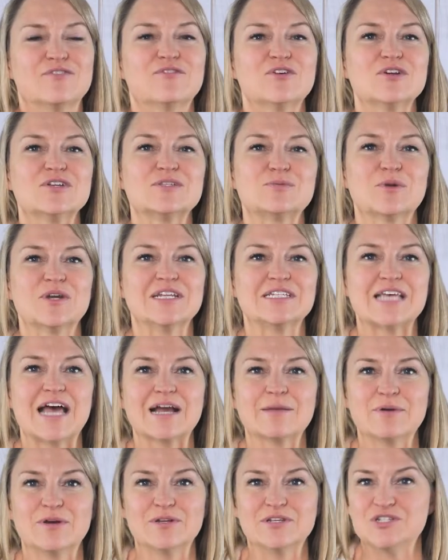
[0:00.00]
The first we're gonna
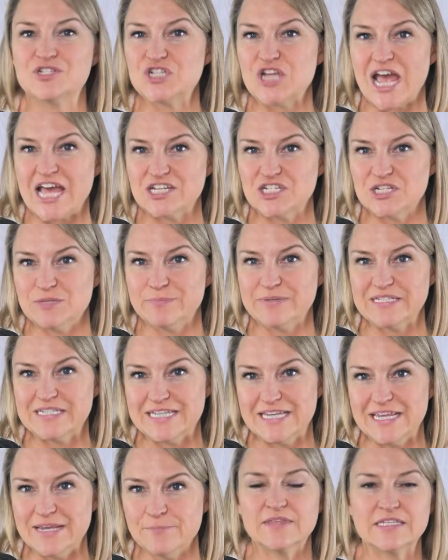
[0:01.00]
talk about is
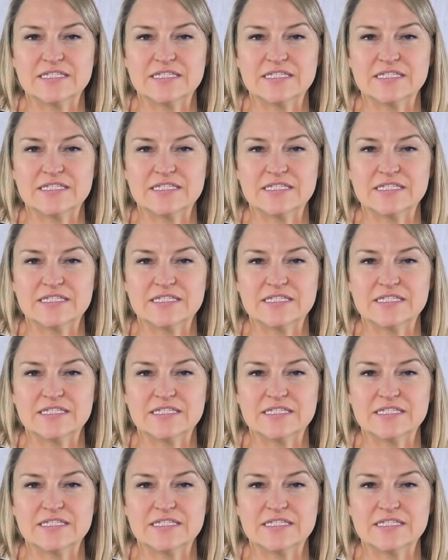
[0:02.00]
ChatGPT.